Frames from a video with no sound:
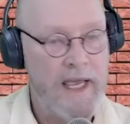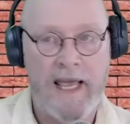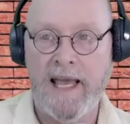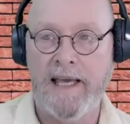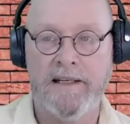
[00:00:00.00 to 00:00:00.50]

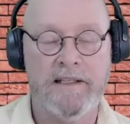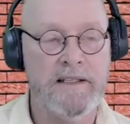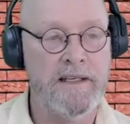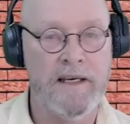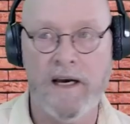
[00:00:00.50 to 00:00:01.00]
and
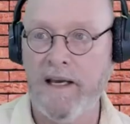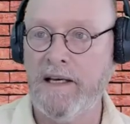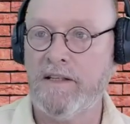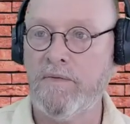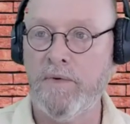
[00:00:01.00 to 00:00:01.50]

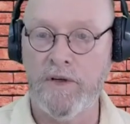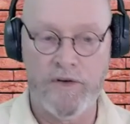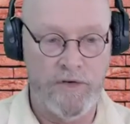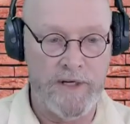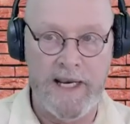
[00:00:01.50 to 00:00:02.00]
CIS will
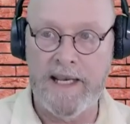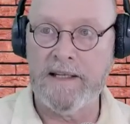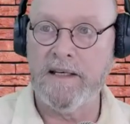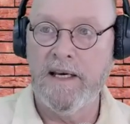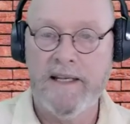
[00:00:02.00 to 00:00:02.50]
create